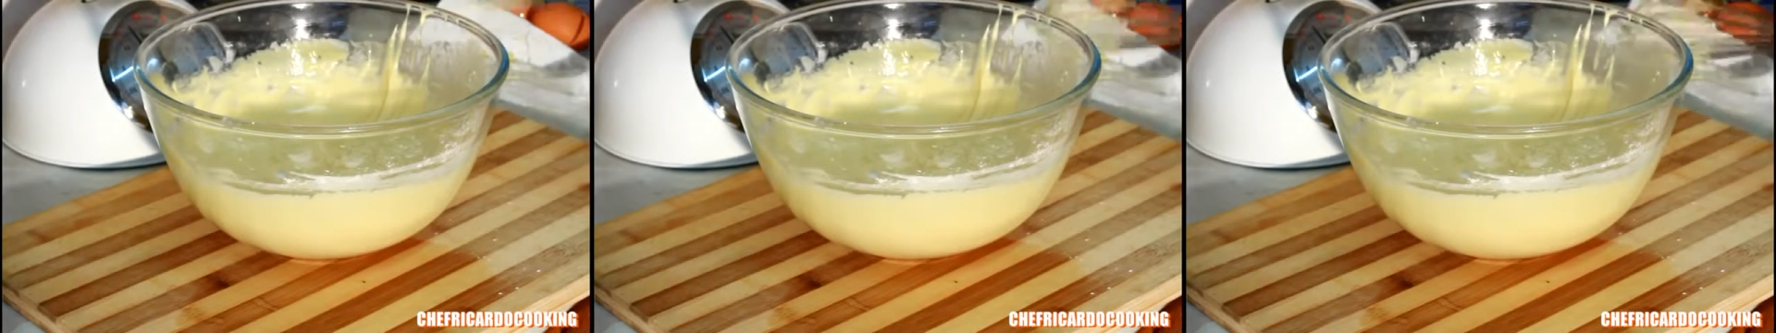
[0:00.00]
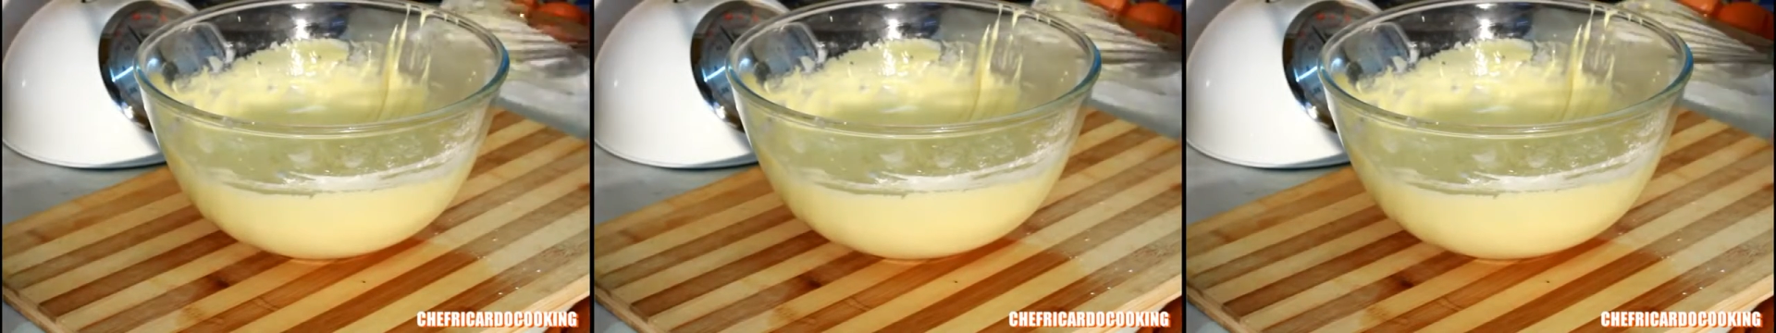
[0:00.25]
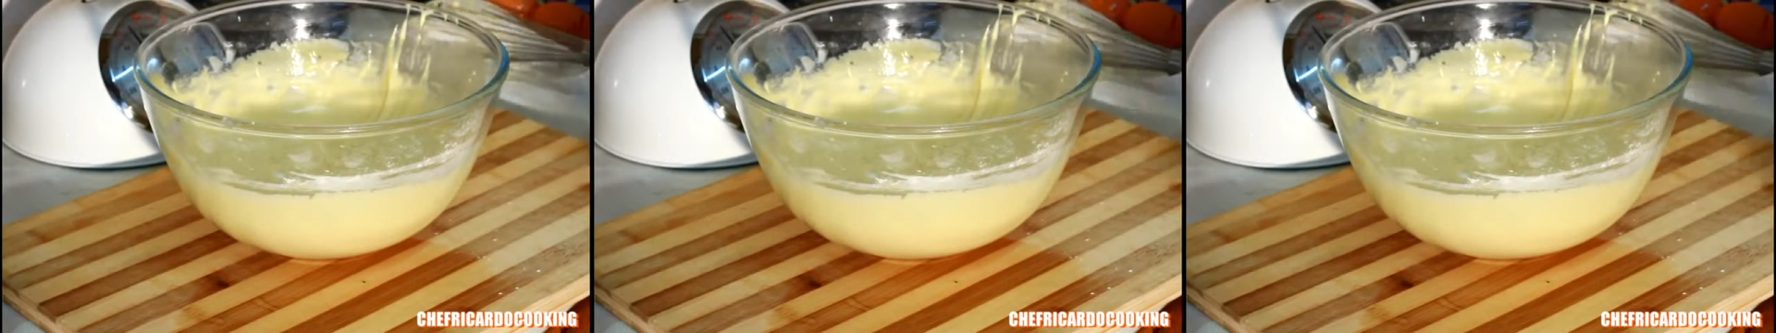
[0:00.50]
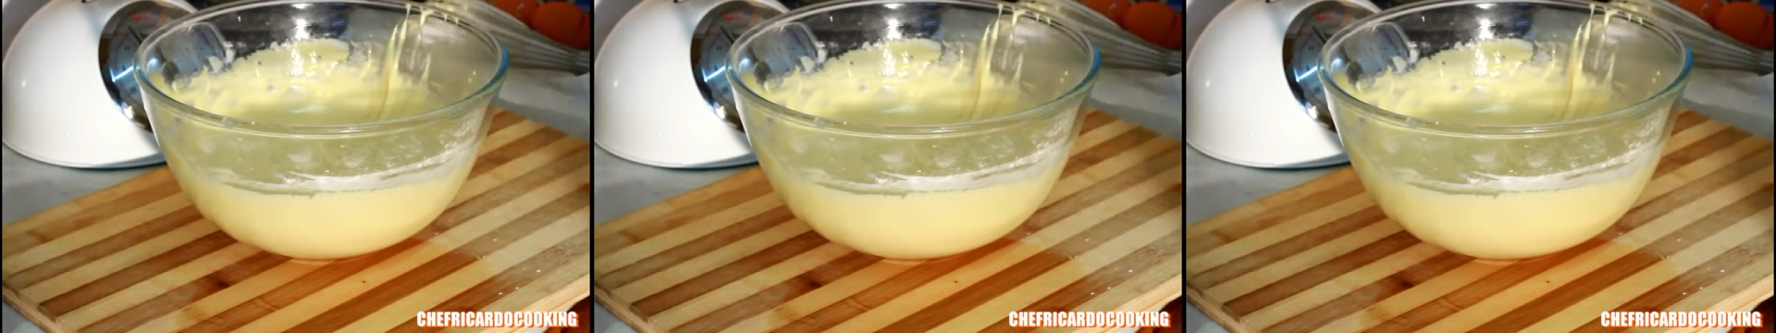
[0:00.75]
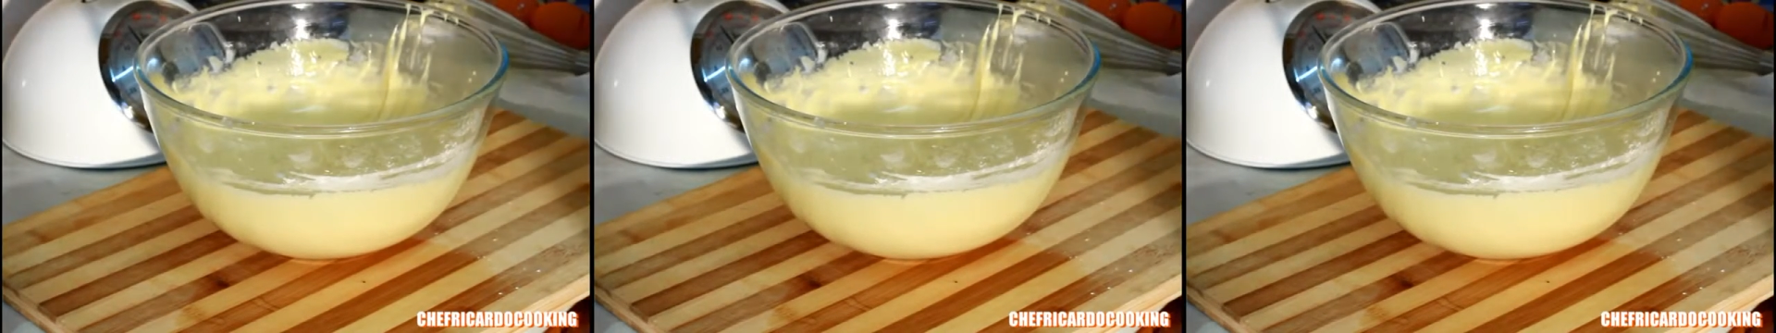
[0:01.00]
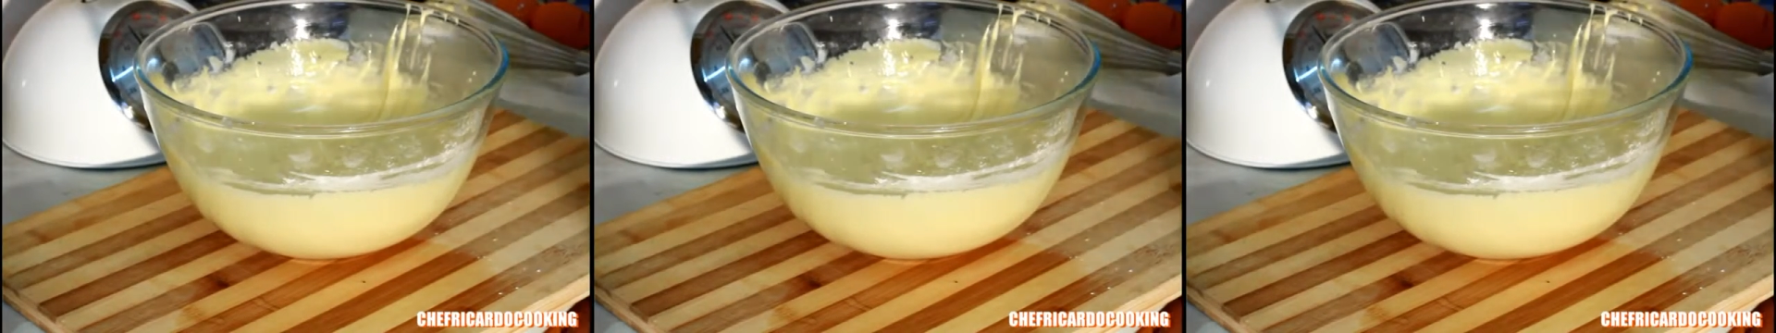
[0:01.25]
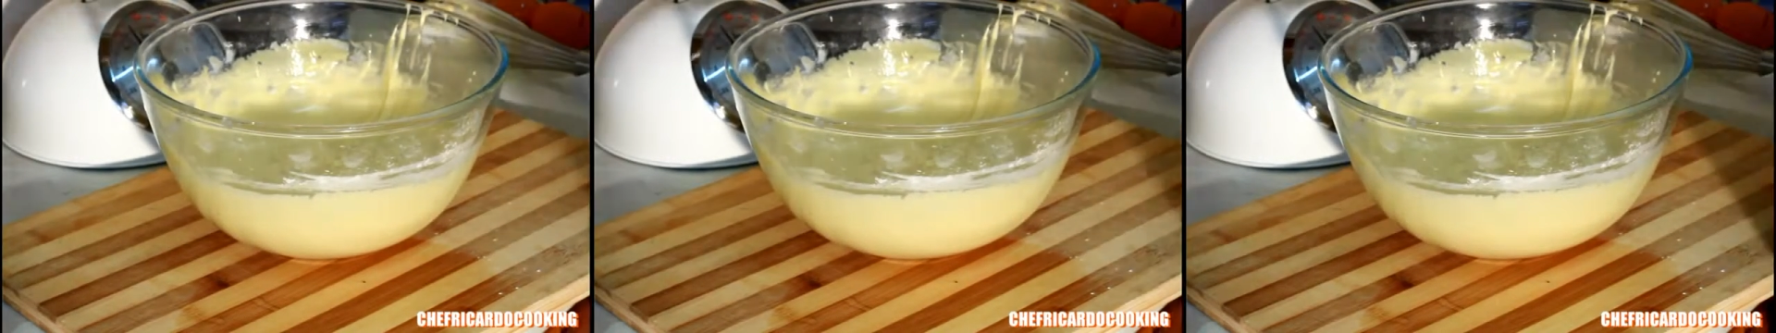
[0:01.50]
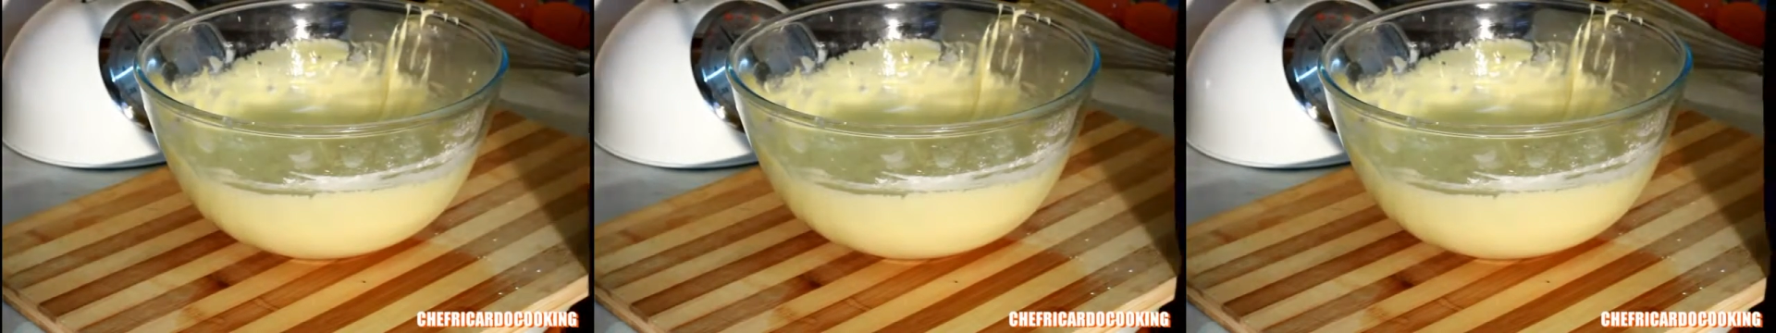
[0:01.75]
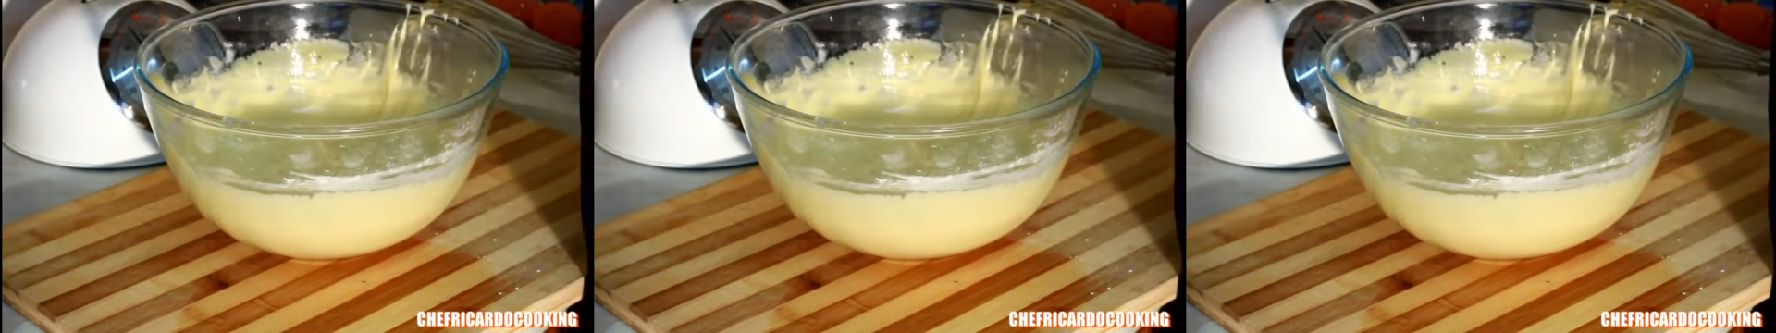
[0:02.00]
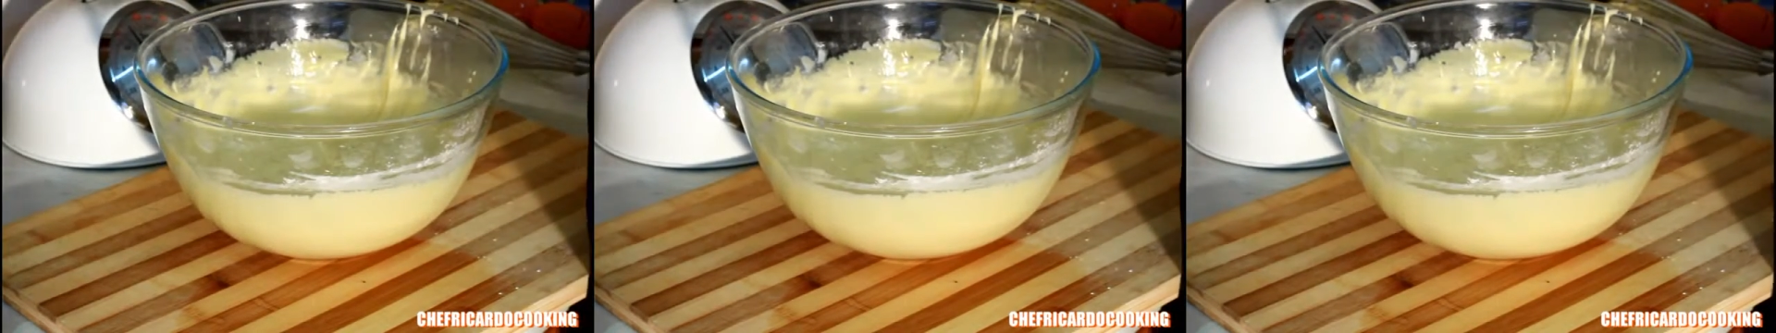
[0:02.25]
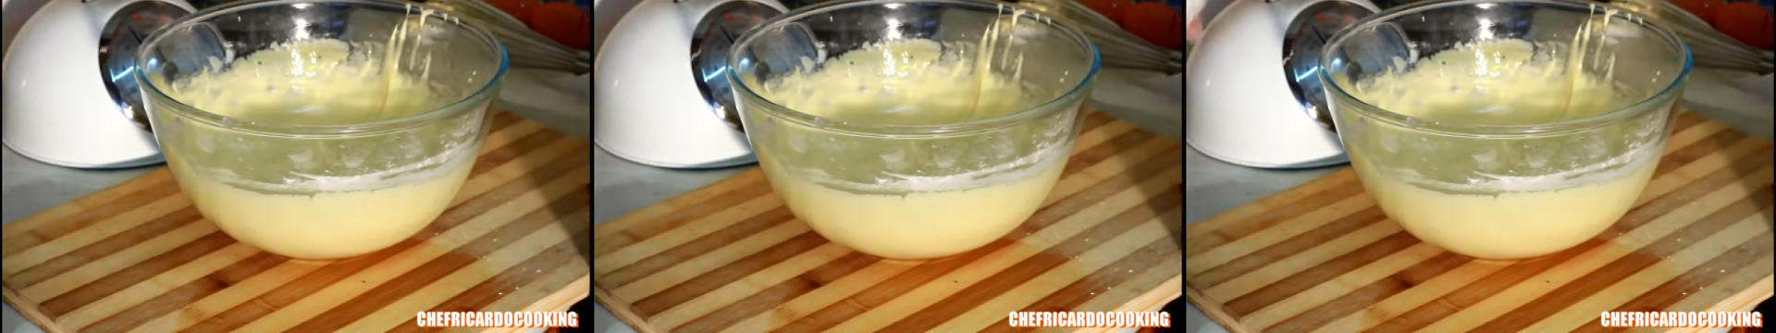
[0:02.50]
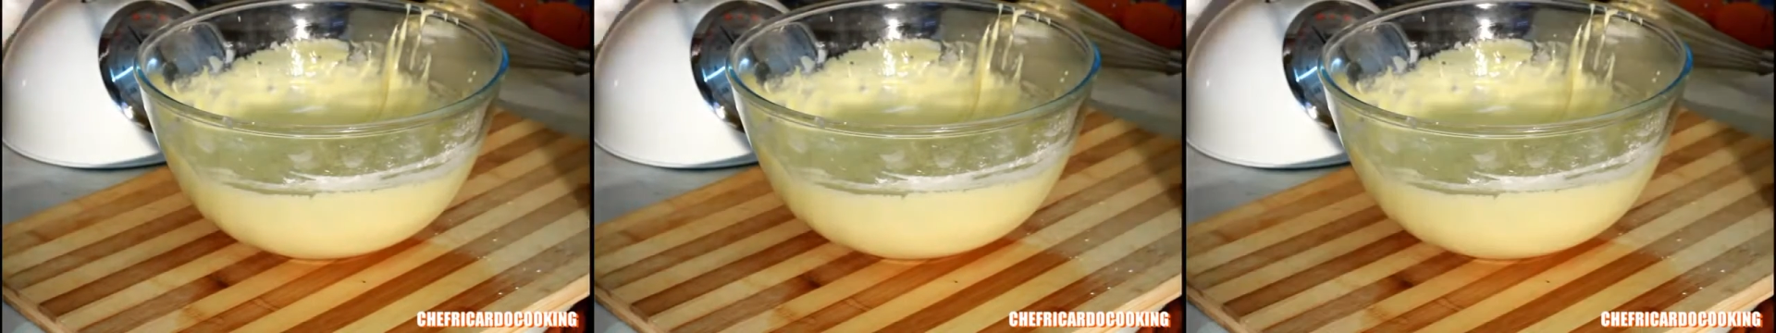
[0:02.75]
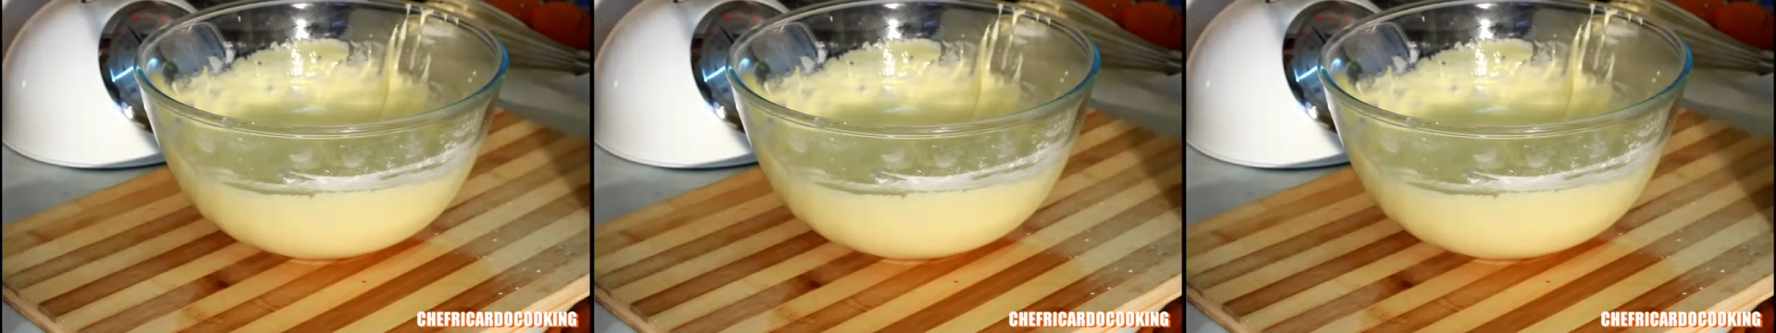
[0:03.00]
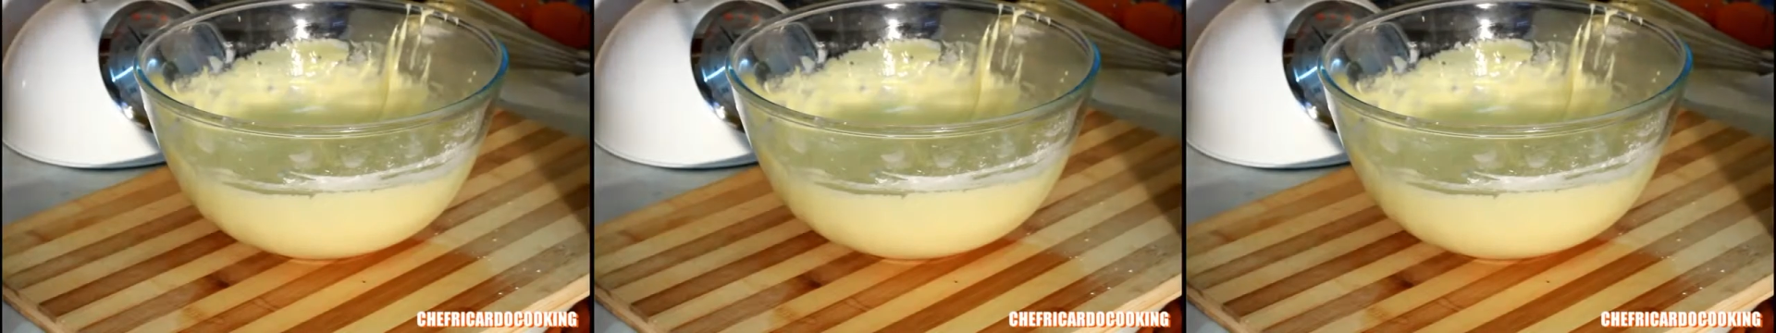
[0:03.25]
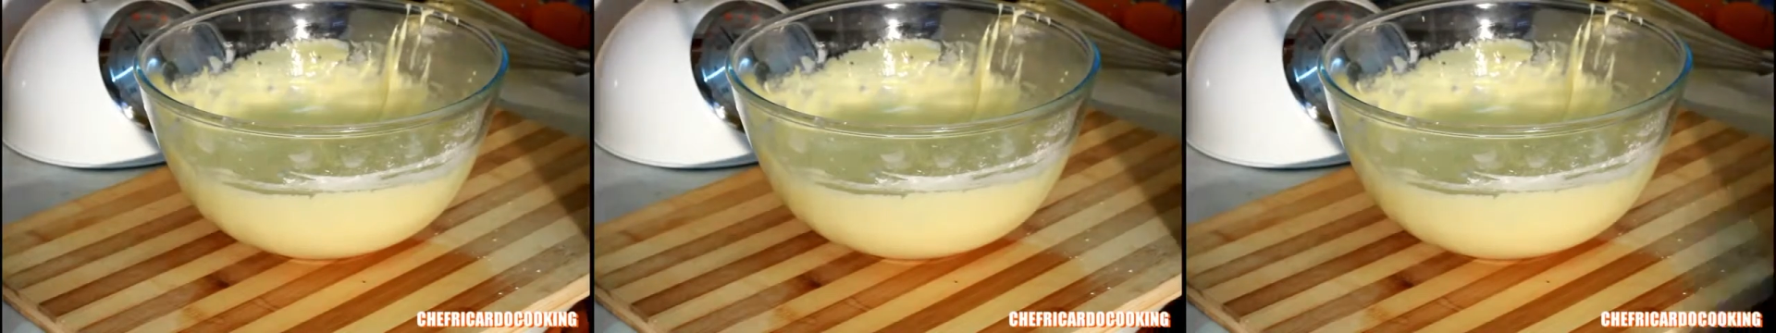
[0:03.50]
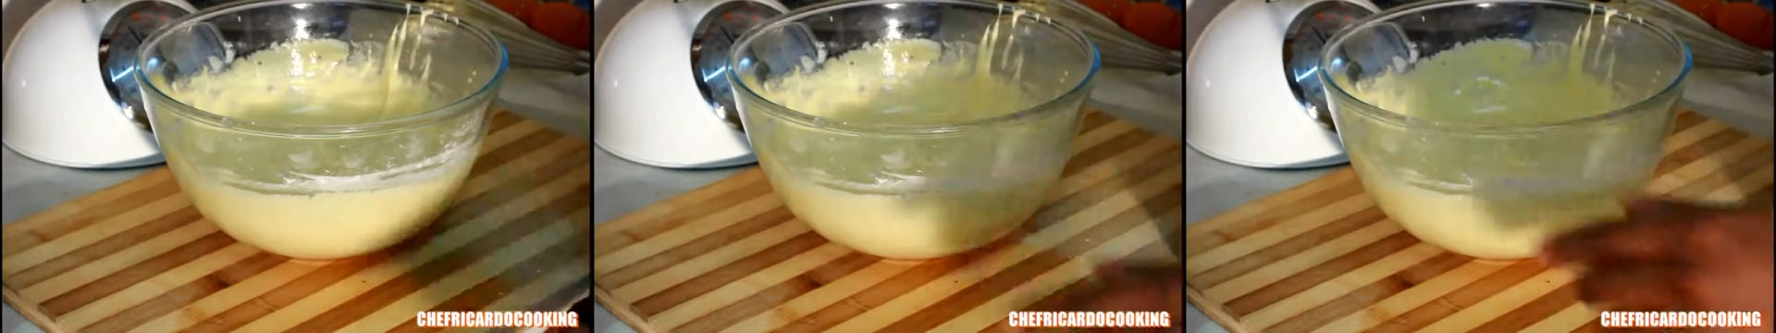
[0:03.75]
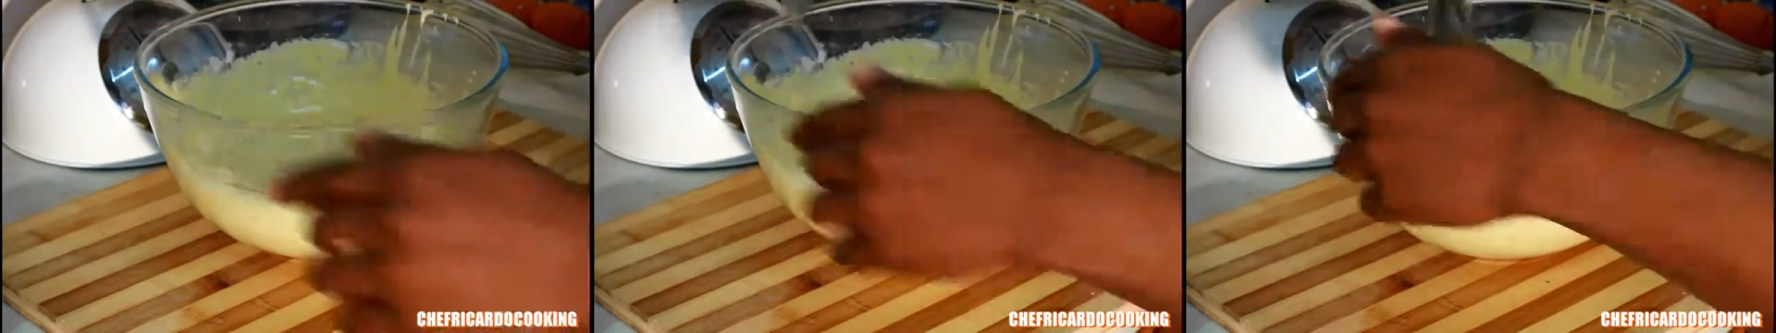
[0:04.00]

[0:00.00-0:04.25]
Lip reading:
(no speaker visible)